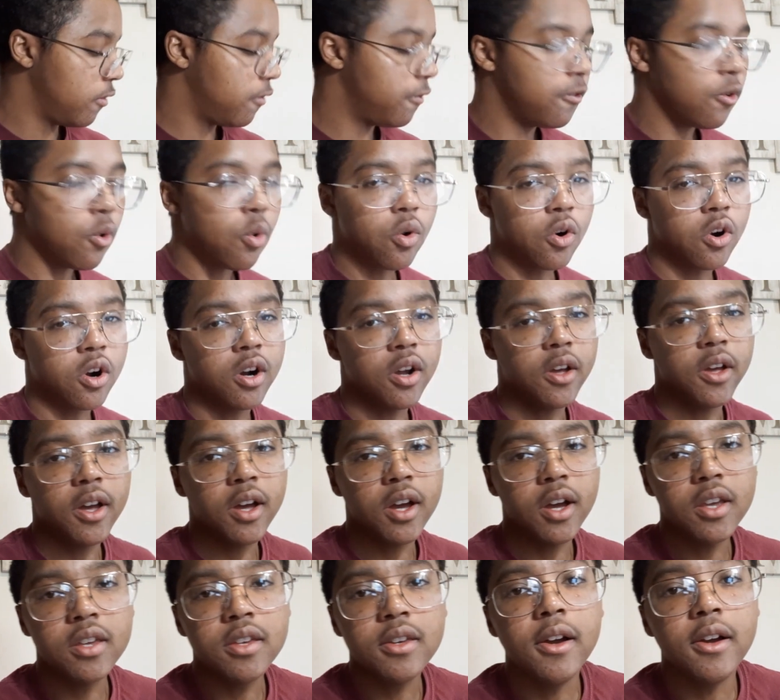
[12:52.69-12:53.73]
for
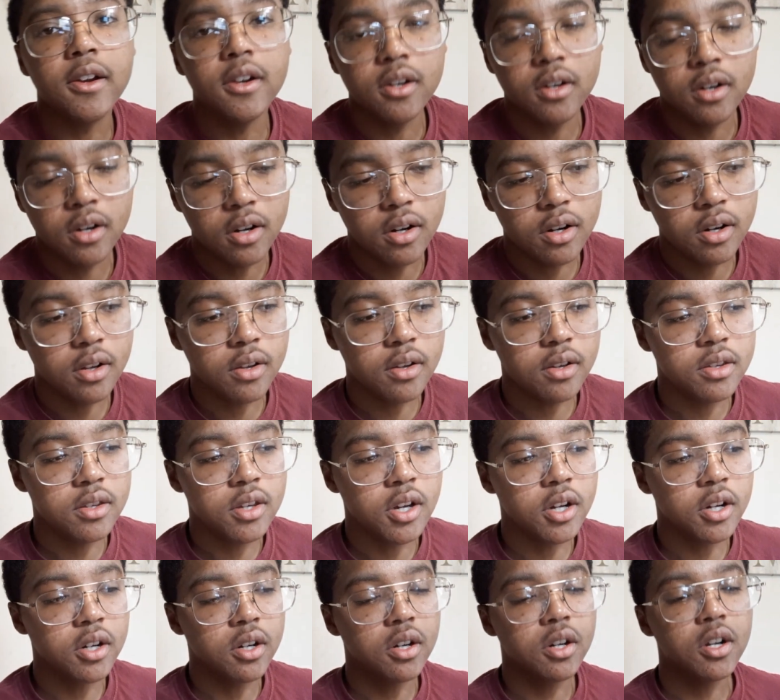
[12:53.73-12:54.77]
younger
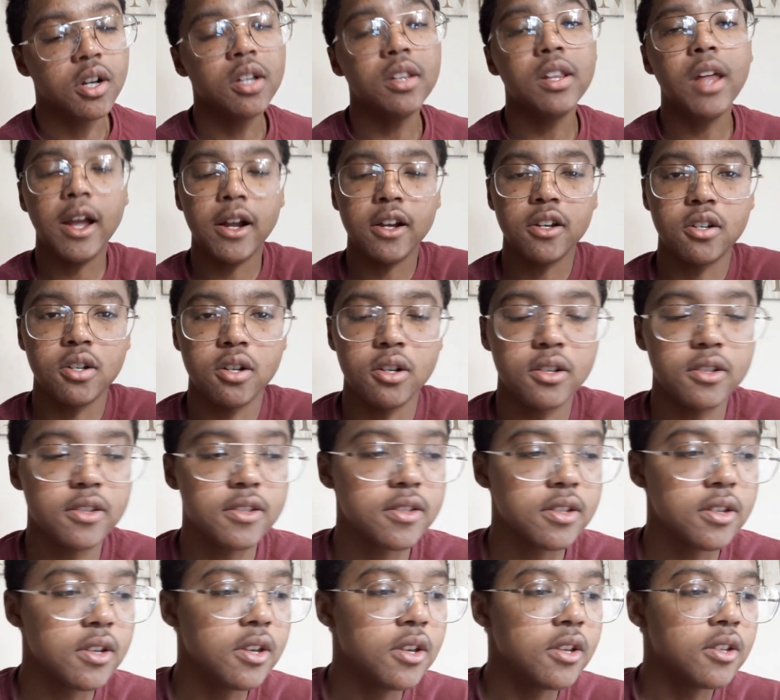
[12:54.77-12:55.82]
collectors.